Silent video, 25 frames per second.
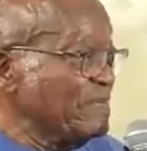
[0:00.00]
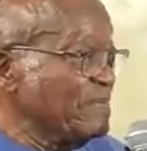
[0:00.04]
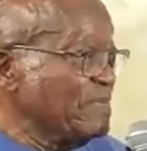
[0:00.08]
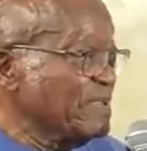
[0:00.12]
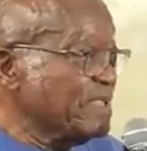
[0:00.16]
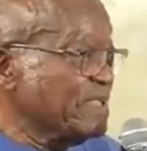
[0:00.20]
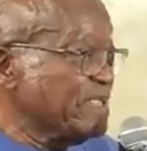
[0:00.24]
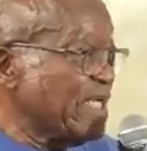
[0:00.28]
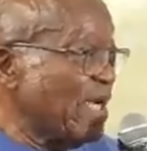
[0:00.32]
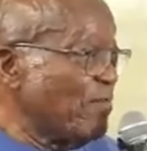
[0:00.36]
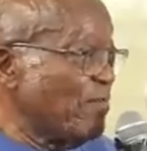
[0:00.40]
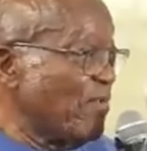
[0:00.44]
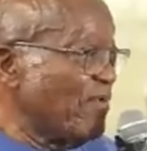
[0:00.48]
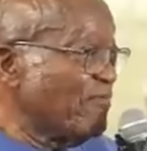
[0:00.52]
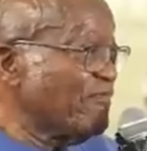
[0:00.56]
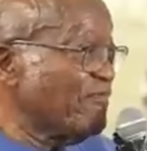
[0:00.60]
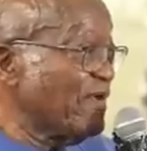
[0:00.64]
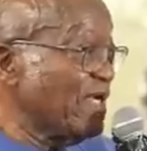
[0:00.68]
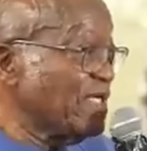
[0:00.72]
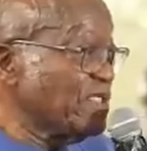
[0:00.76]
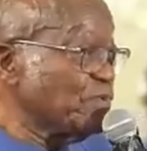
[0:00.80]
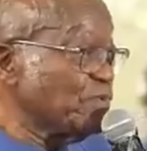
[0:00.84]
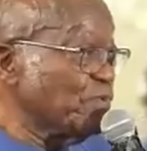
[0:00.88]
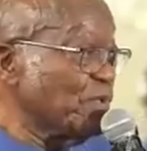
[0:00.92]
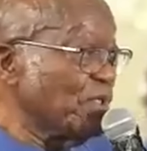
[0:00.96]
Some of
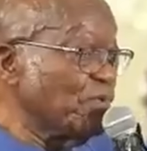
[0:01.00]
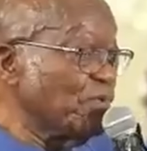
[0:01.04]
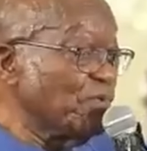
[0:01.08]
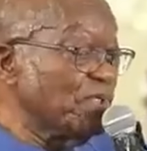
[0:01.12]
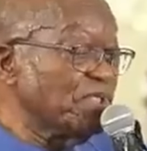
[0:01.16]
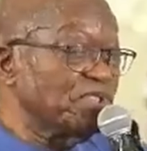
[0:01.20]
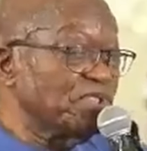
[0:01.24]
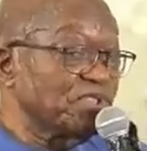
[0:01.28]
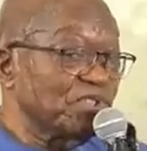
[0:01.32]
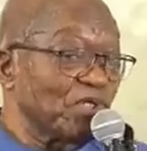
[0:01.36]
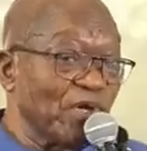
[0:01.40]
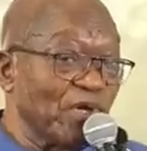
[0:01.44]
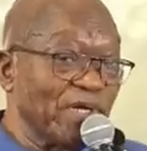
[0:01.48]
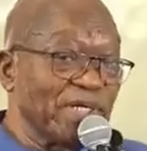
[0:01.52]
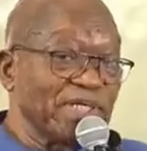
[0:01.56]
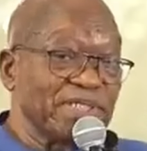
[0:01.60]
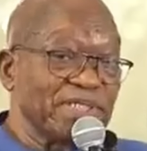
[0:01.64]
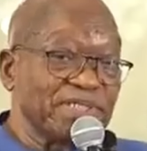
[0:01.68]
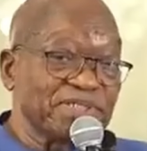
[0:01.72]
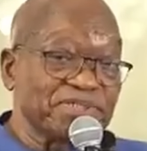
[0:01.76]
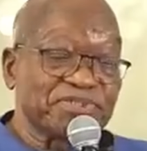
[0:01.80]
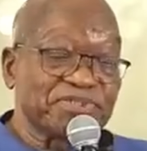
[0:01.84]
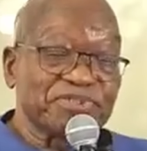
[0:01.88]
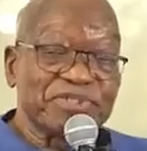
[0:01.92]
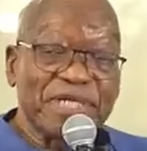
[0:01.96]
us, when we joined
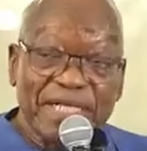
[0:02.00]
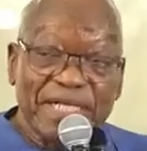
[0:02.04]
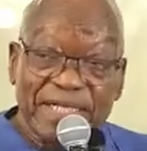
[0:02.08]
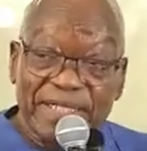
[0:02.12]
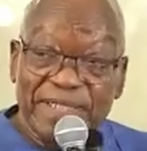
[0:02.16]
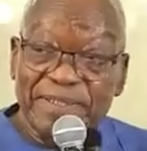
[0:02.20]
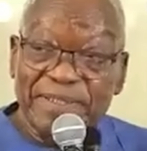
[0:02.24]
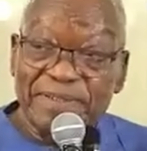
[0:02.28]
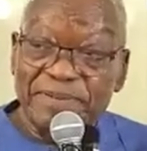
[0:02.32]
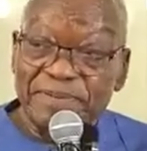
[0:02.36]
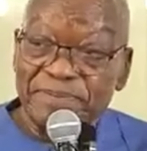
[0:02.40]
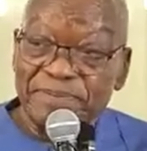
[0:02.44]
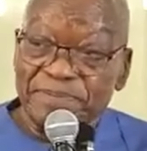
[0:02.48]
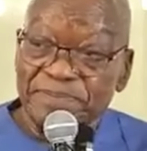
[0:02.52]
the struggle,